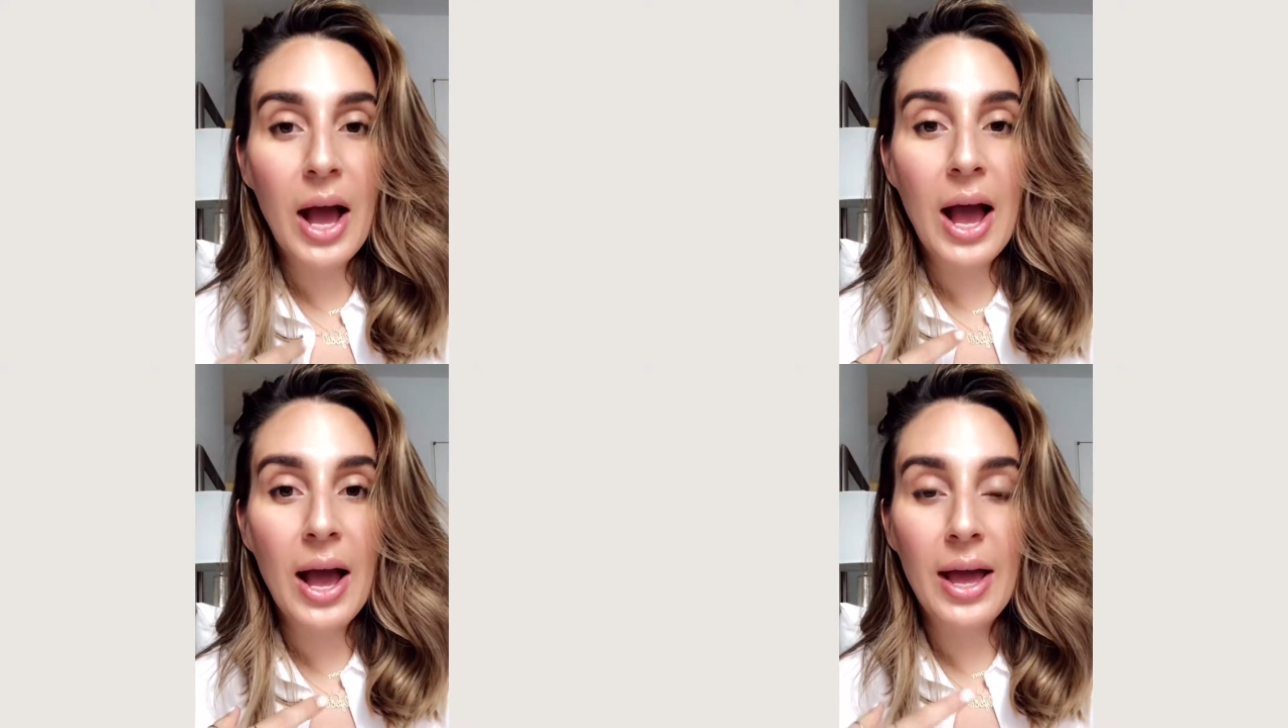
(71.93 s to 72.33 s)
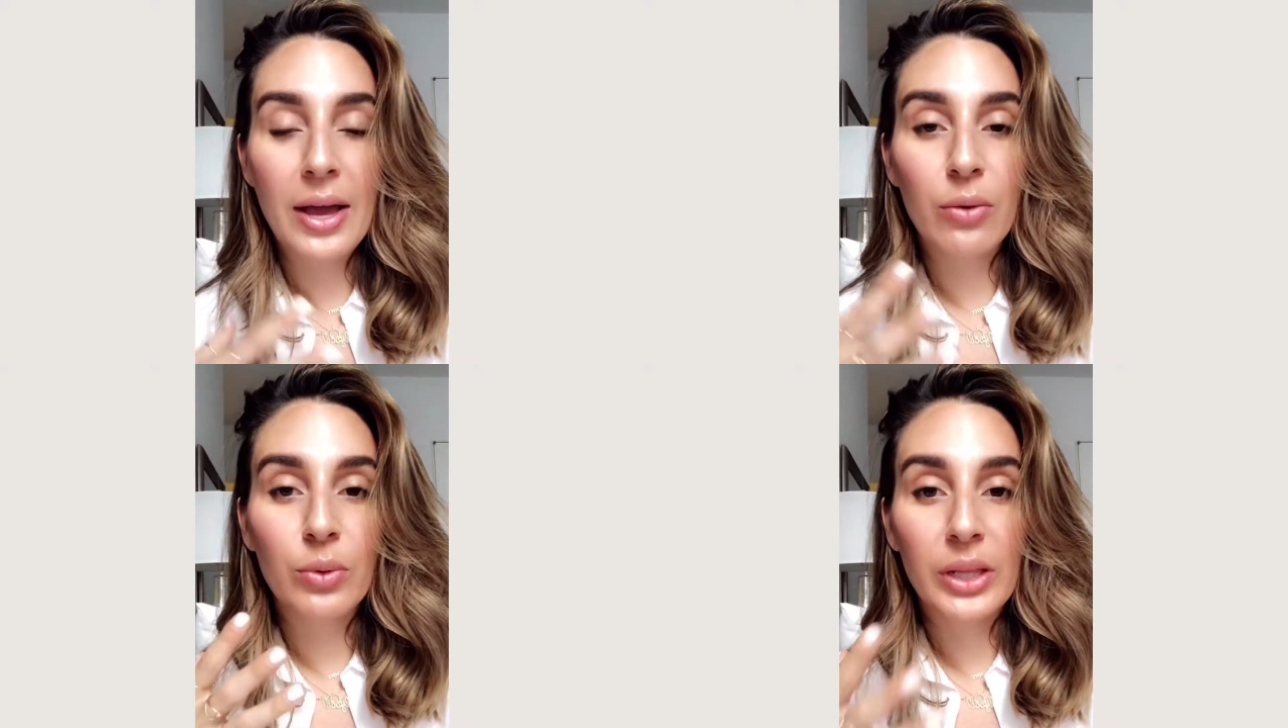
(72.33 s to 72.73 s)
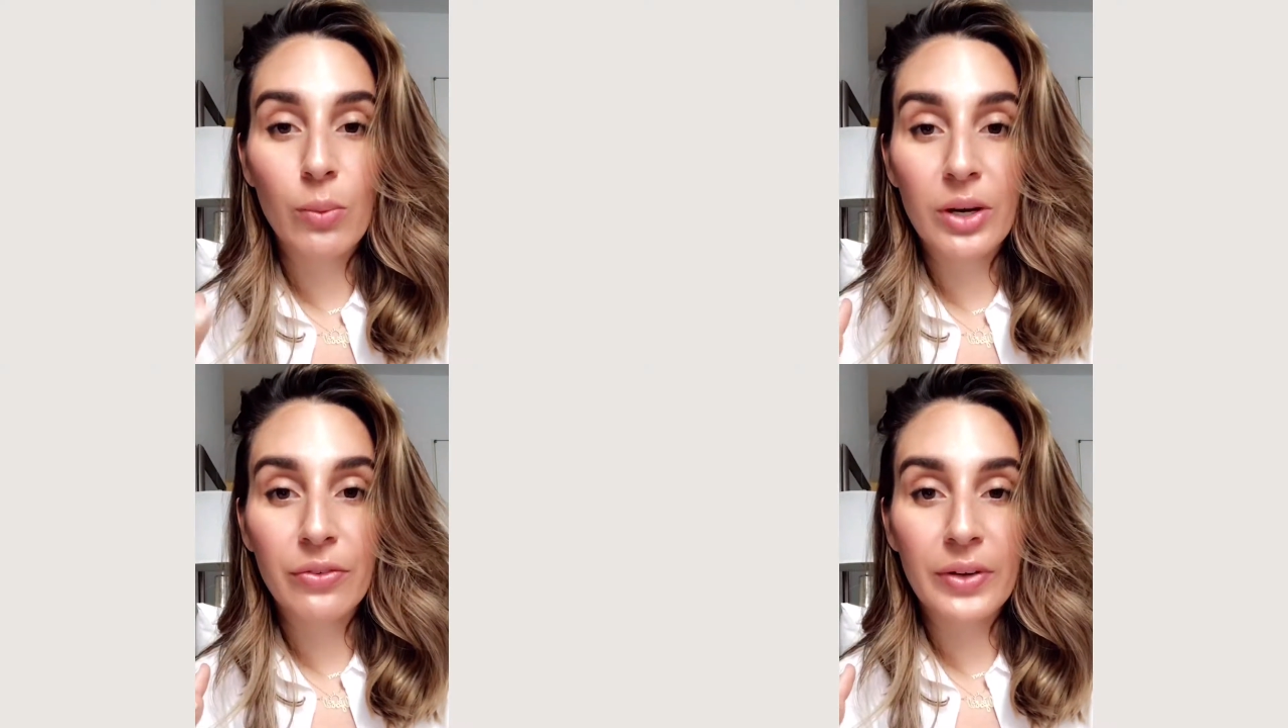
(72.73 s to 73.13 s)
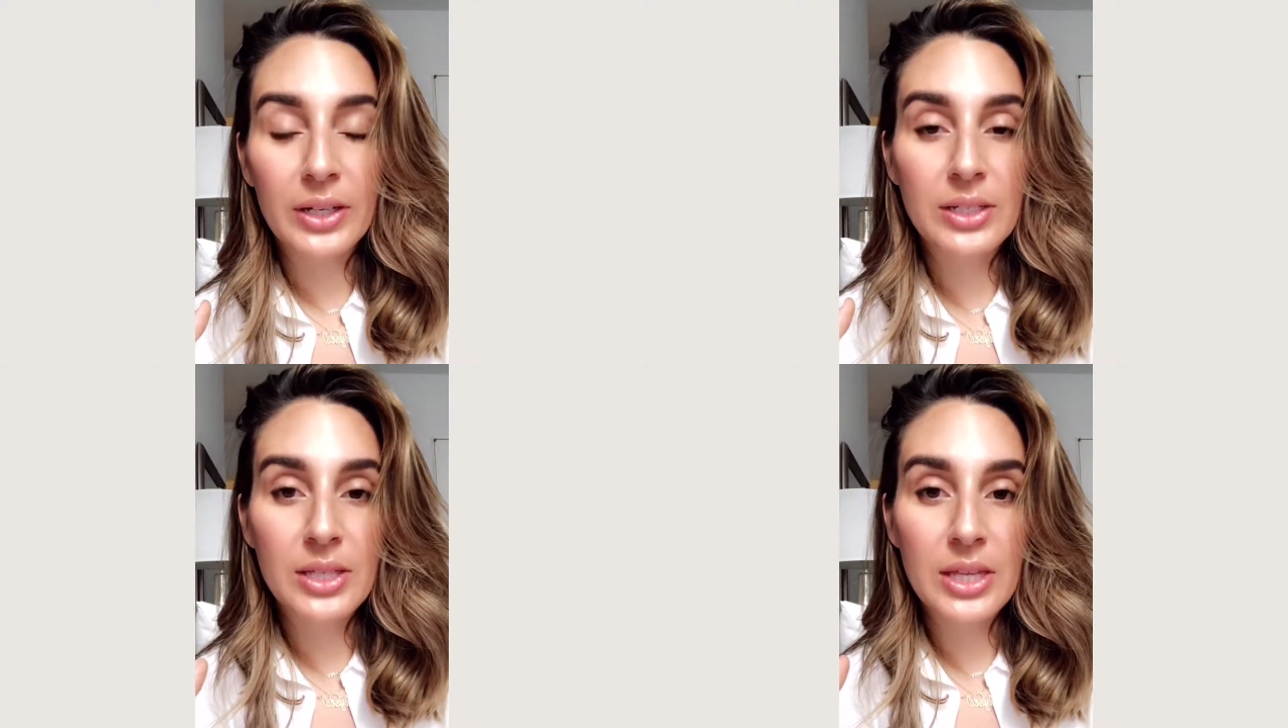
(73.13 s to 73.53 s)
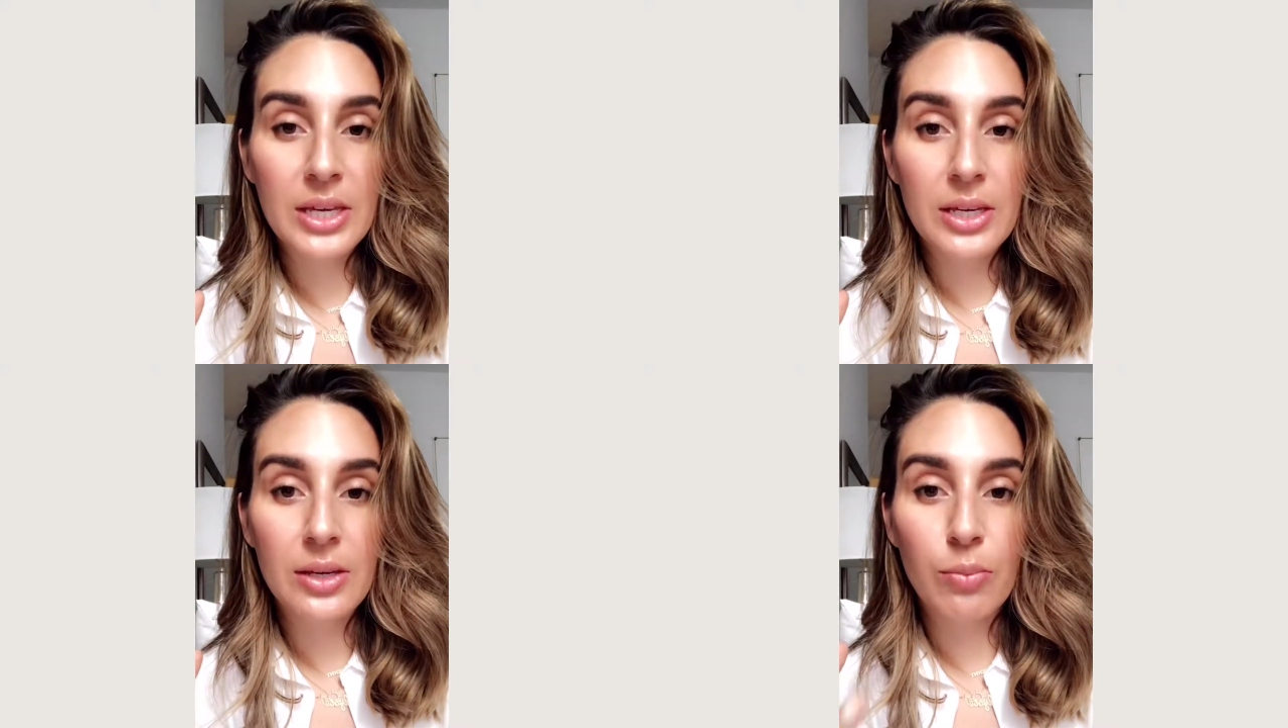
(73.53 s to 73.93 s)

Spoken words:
I really want to fix the